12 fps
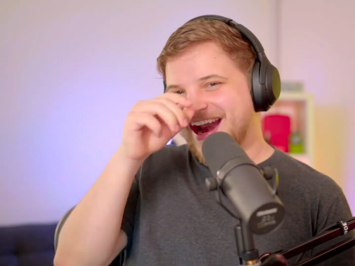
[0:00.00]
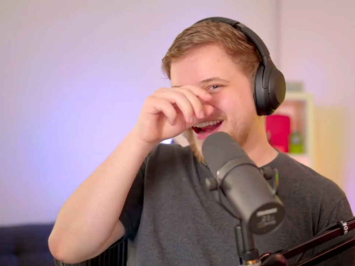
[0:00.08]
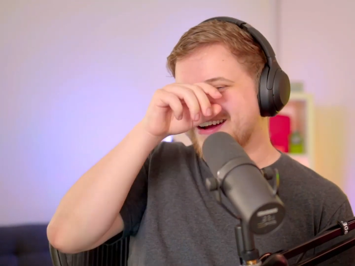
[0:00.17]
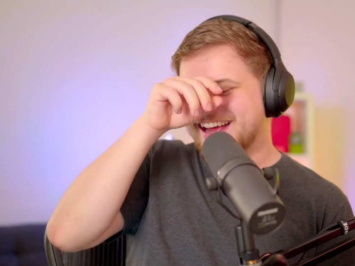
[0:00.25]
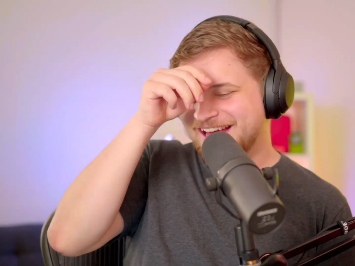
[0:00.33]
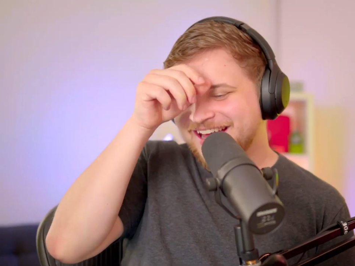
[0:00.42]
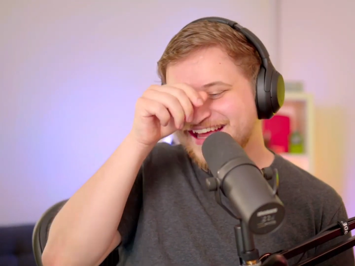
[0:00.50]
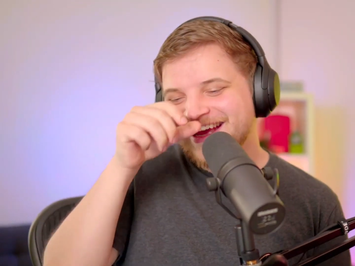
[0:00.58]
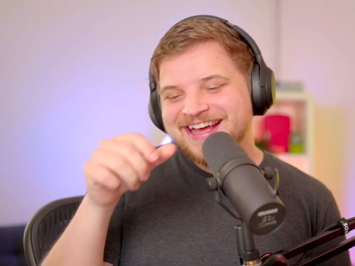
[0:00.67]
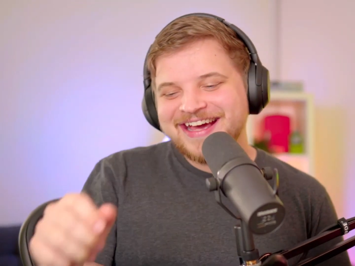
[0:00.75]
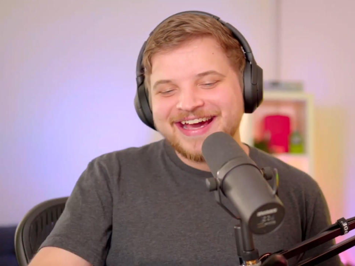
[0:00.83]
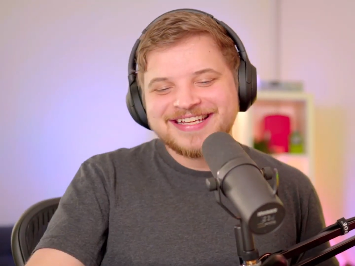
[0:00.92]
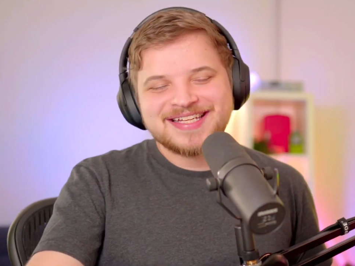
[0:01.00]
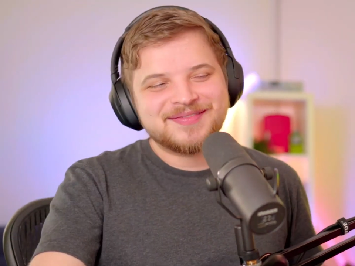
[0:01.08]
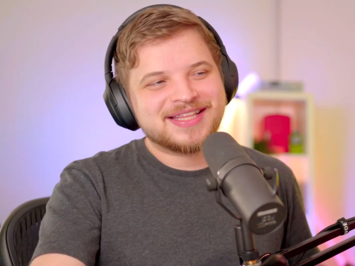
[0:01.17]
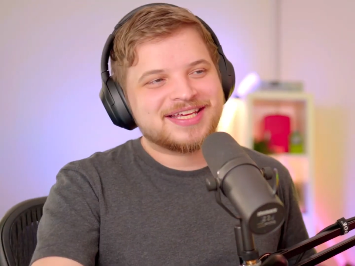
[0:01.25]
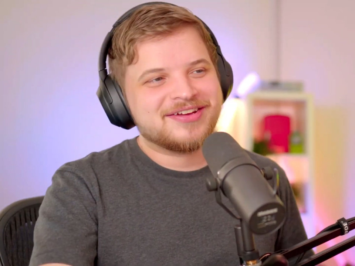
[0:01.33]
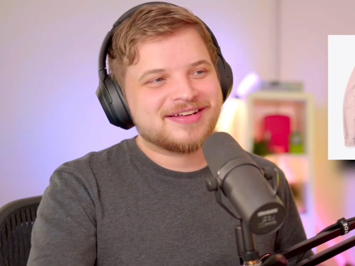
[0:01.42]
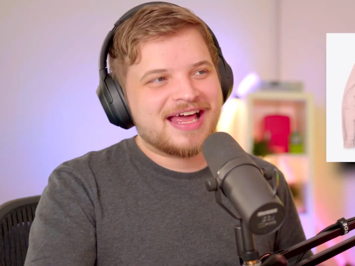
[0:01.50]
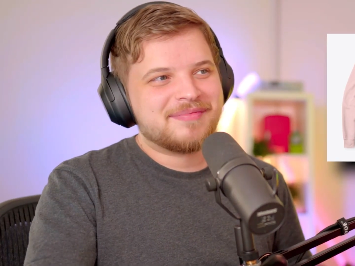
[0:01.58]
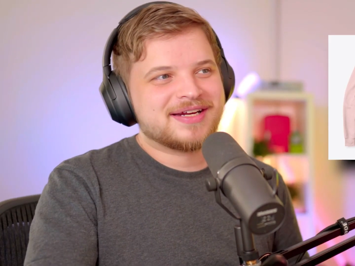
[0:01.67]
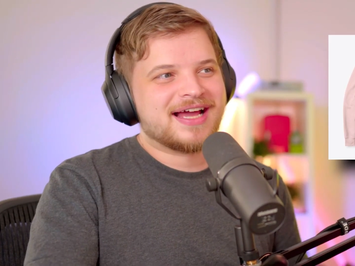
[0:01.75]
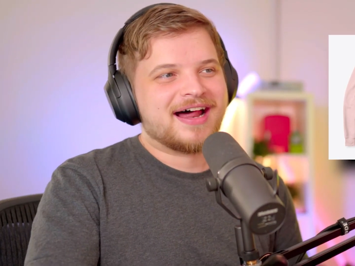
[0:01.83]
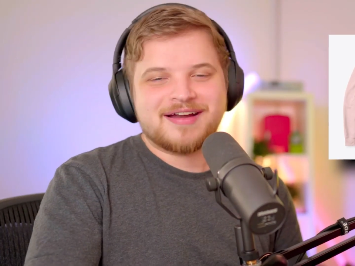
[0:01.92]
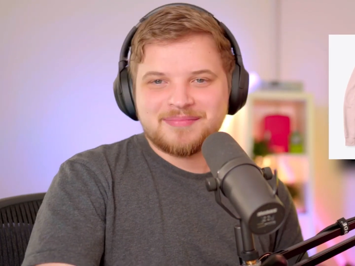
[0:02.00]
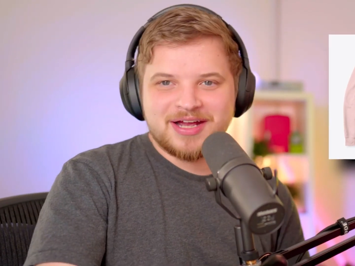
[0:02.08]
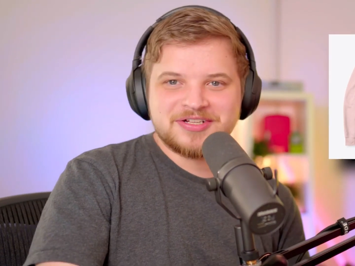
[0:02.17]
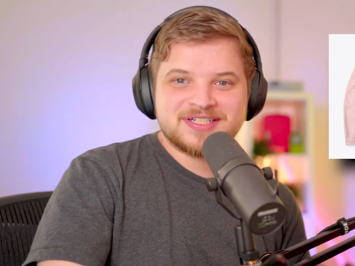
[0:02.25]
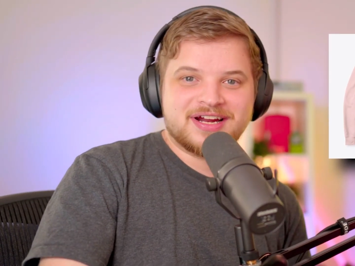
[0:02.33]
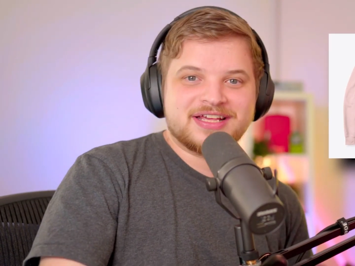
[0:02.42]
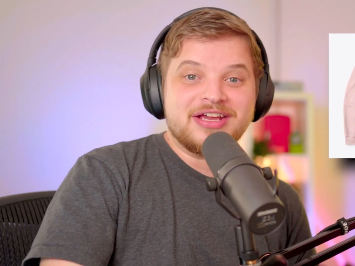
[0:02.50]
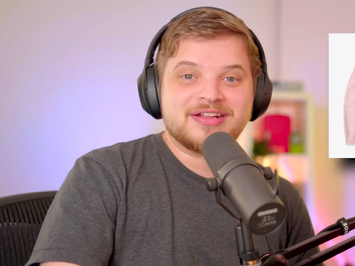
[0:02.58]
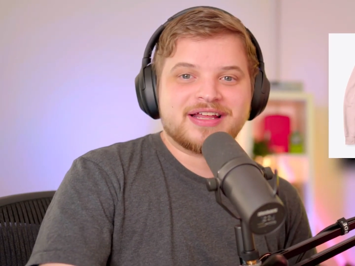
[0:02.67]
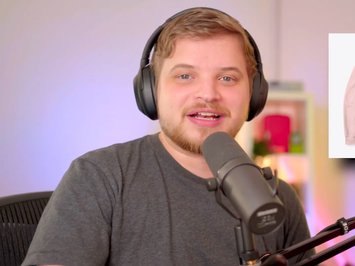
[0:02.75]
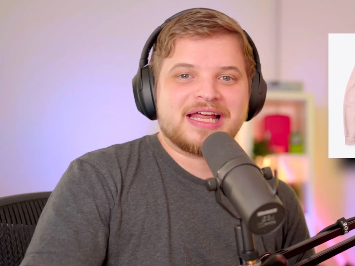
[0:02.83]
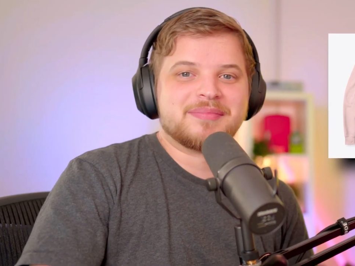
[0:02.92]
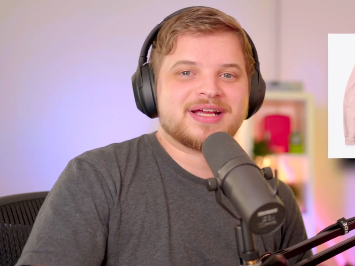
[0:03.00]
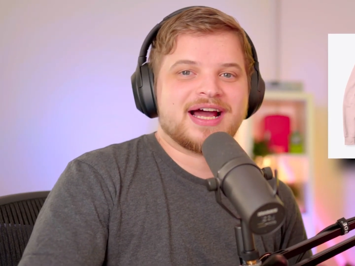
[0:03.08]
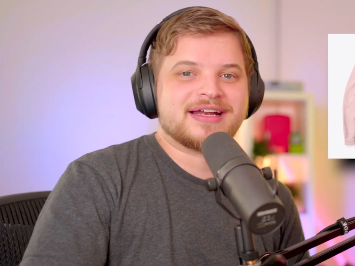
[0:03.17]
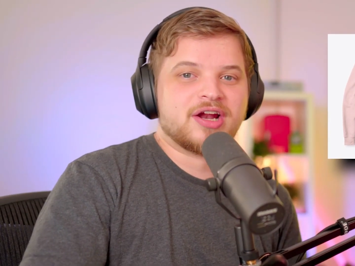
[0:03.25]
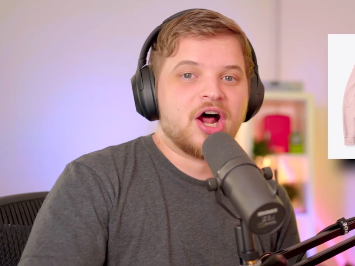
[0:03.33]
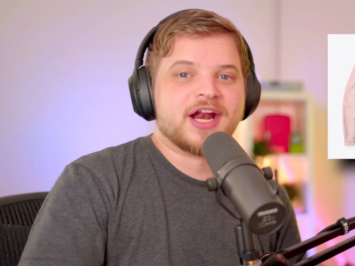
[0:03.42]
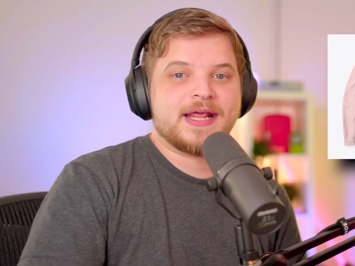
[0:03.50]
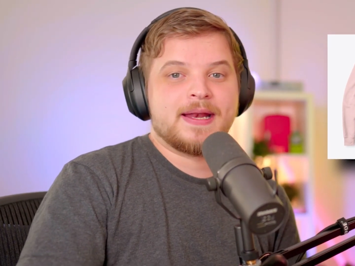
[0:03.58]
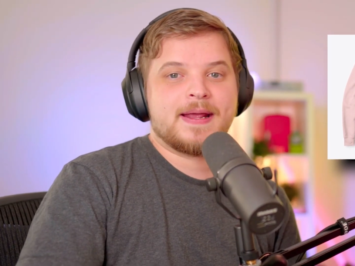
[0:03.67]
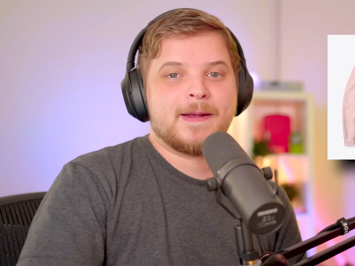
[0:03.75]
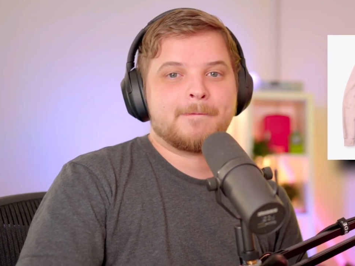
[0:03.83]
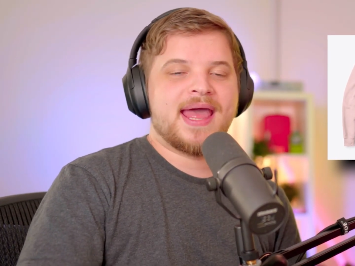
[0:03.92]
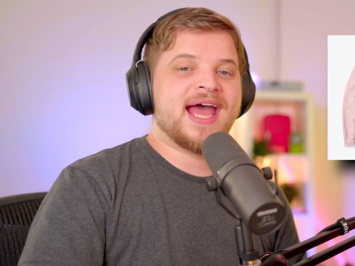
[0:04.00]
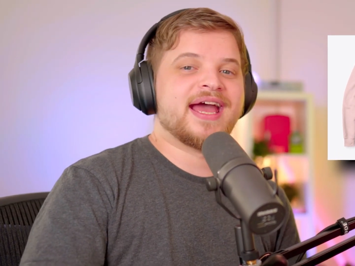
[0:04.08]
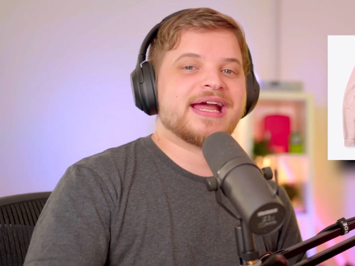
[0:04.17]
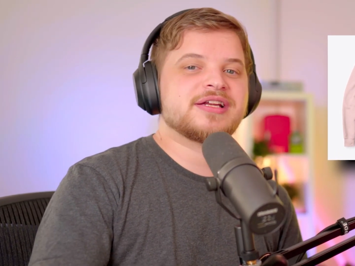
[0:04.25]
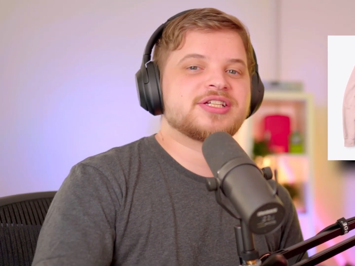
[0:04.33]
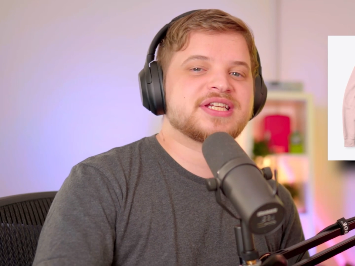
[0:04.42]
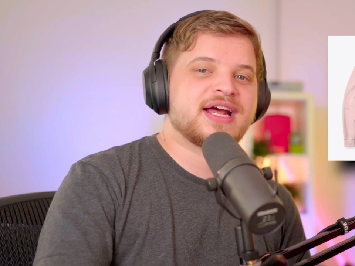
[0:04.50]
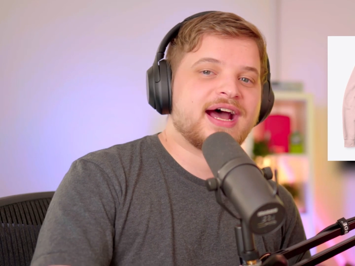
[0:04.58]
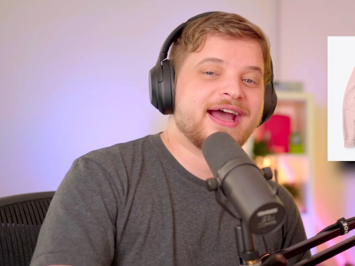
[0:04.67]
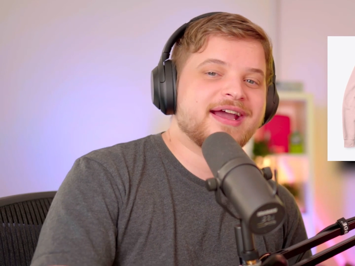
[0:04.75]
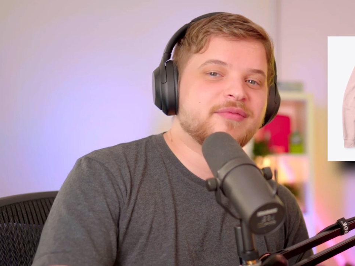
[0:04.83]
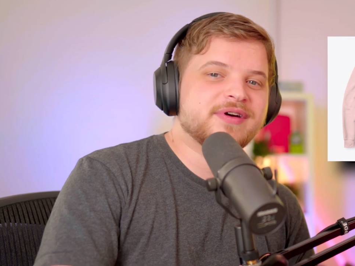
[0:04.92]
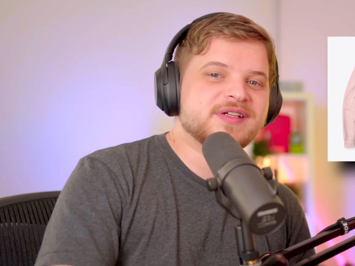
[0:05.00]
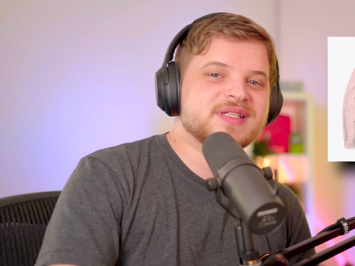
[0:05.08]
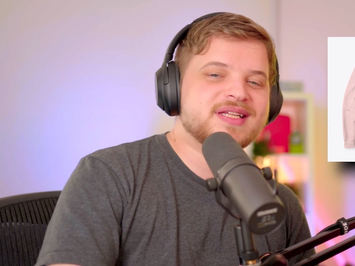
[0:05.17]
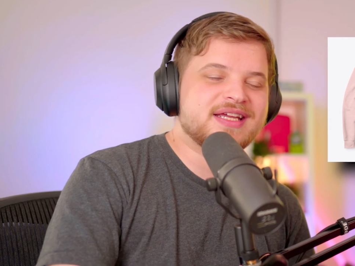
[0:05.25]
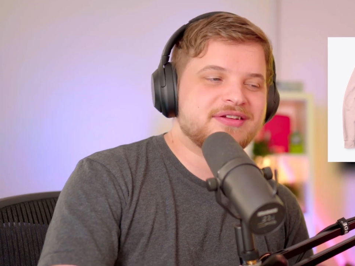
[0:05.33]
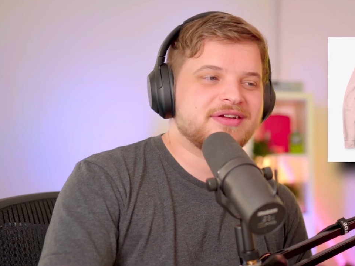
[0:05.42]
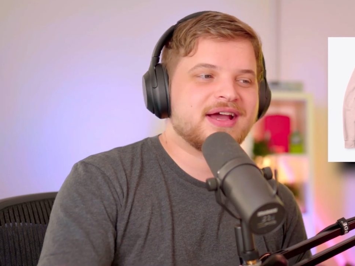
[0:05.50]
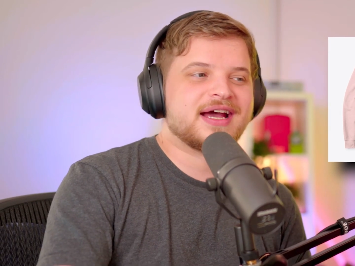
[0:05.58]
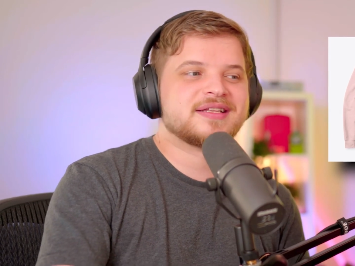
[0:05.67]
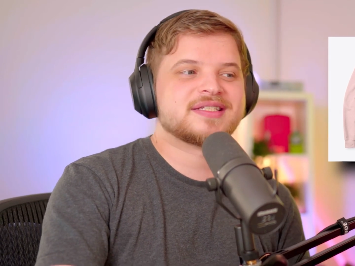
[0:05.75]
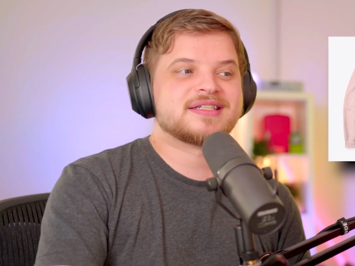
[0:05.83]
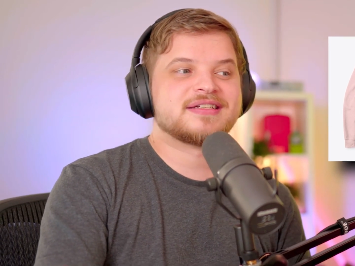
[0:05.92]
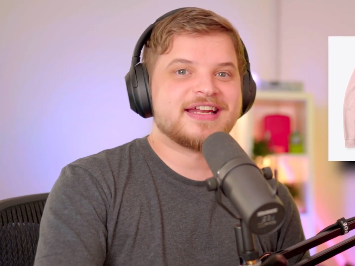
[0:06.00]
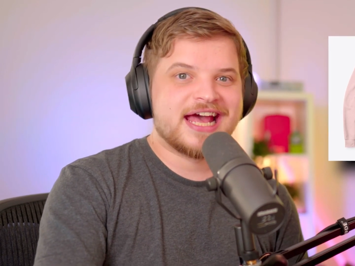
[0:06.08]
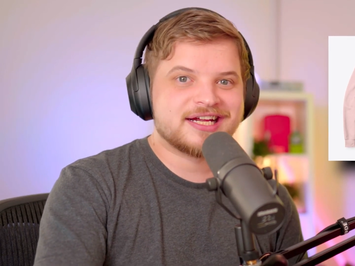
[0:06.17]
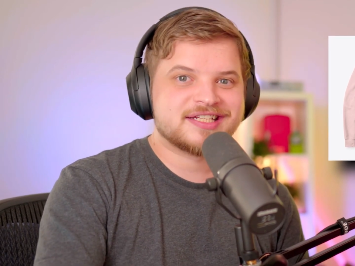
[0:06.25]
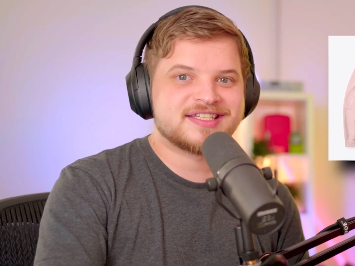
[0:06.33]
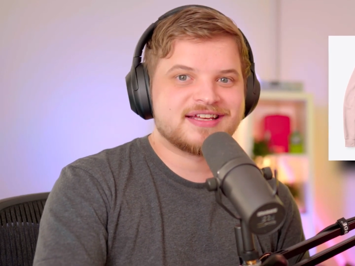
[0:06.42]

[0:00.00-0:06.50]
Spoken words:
anyway, get some of the cute lemon carton merch. It's got a cute little lemon carton on it. And I will see you guys next